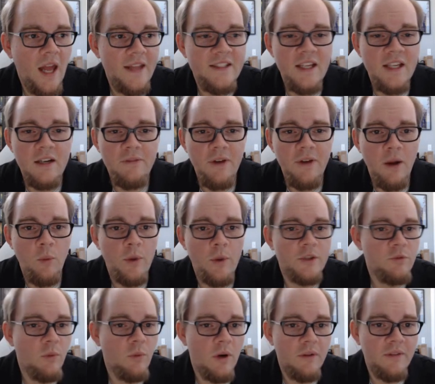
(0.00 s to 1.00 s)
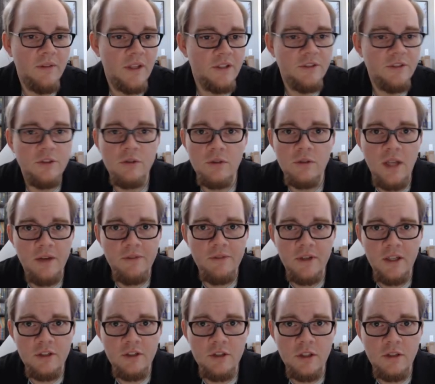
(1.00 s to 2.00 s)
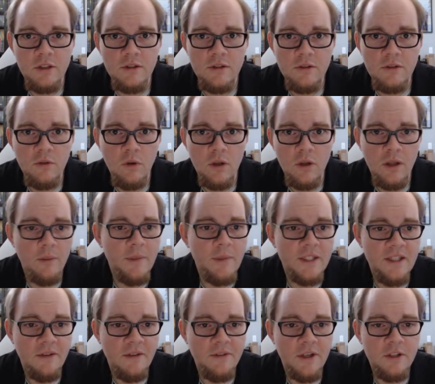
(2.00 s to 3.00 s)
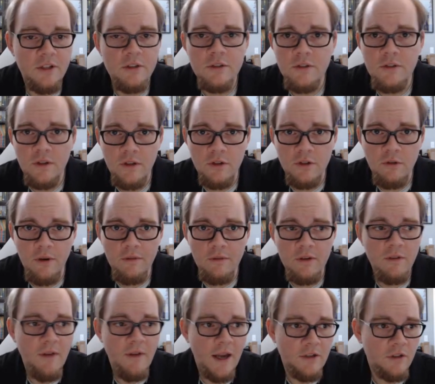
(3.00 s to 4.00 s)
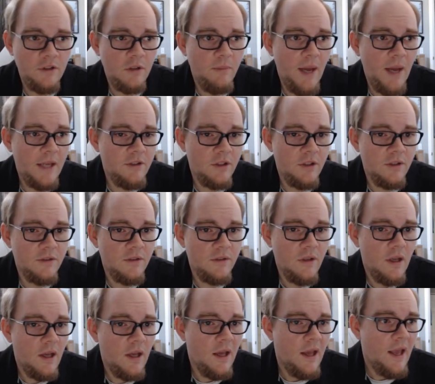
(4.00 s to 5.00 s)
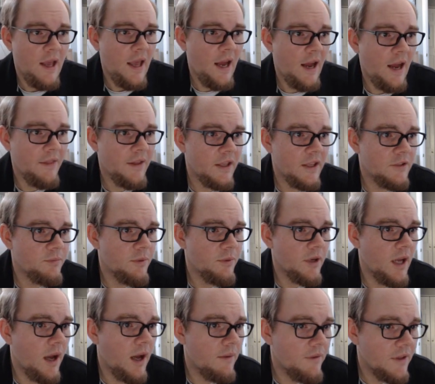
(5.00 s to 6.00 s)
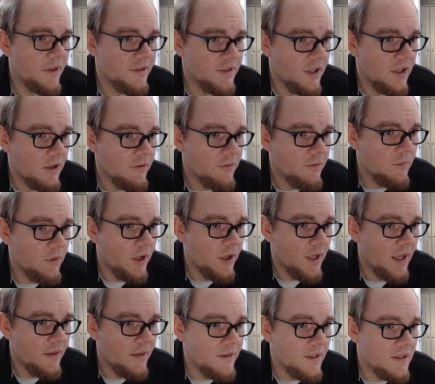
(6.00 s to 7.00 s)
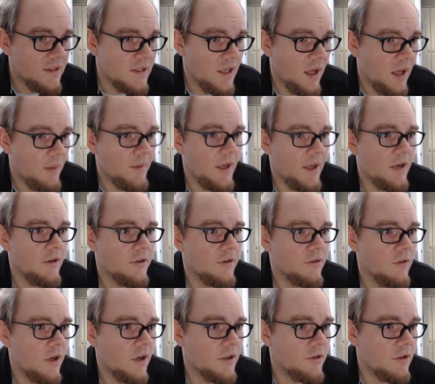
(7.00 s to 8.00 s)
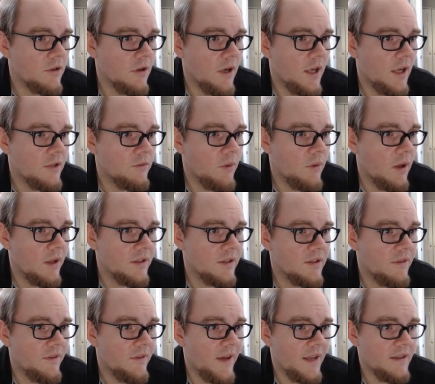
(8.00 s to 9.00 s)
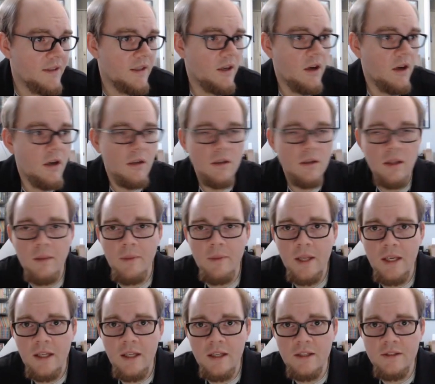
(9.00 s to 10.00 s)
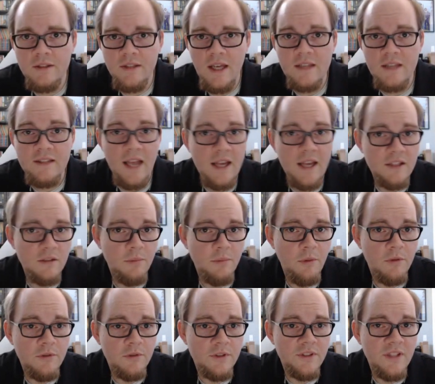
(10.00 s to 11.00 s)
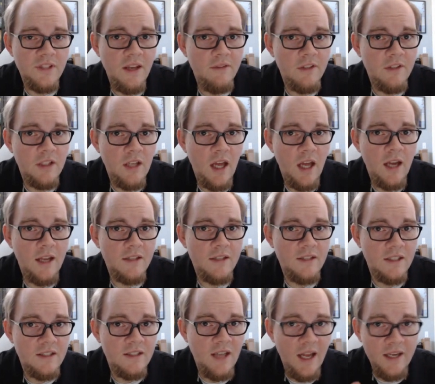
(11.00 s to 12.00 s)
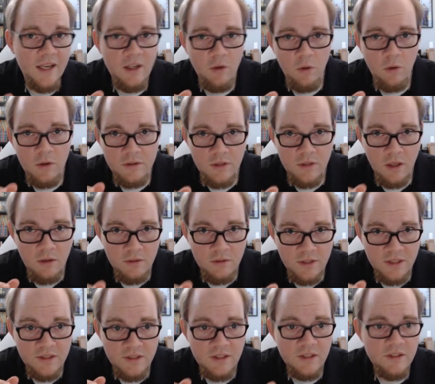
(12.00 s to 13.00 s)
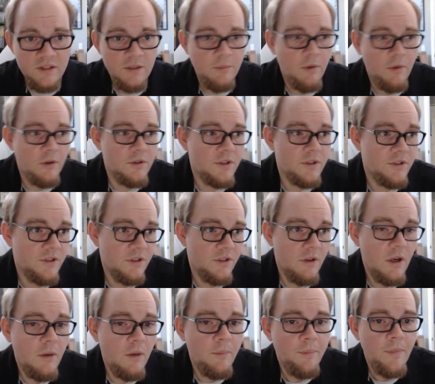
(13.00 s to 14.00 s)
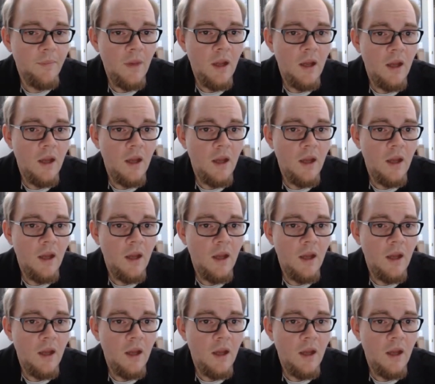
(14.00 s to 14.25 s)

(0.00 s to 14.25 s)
identify which one of these two definitions, or limit definitions of the derivative, actually matches. And I think it's pretty obvious here from looking at the denominator structure, as well as the fact that our limit is as x approaches 7, not as a tiny horizontal distance approaches 0.